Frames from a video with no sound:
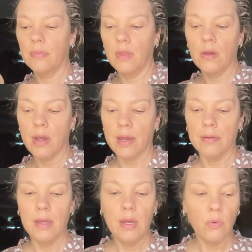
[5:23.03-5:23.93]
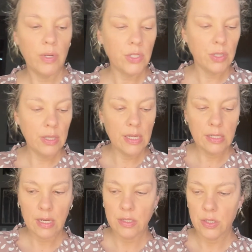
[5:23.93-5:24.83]
Okay, which leads
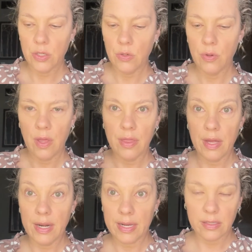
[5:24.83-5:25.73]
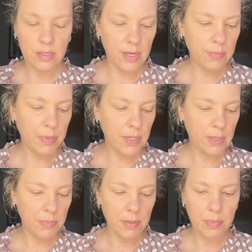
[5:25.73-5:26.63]
us to the next tip,
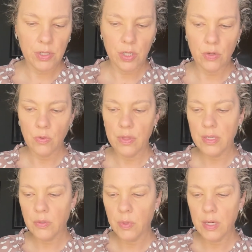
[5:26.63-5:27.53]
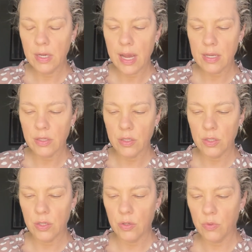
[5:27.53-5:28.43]
tip number 2. This one has to
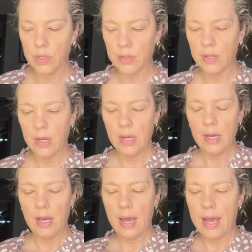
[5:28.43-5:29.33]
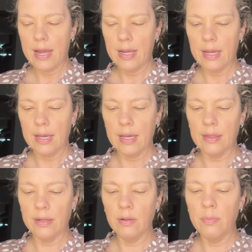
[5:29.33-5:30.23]
do with adding a
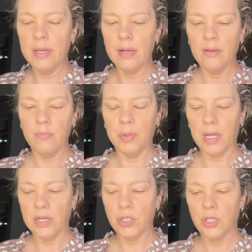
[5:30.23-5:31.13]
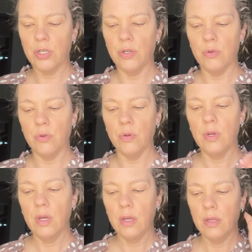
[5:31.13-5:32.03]
little bit of blush to
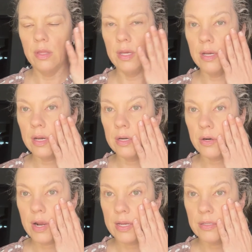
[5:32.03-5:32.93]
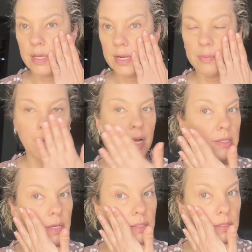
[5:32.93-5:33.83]
the under eye setting
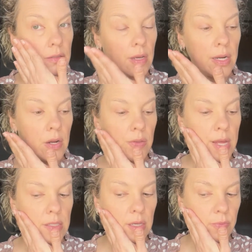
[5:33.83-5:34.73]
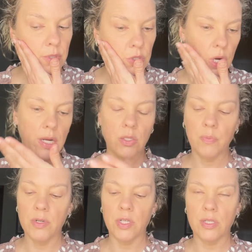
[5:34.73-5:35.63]
process. I know that seems strange,
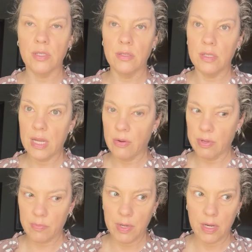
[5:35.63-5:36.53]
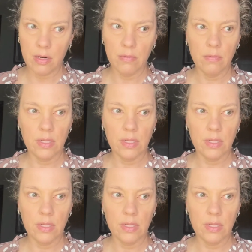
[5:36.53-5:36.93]
but just stay with me here.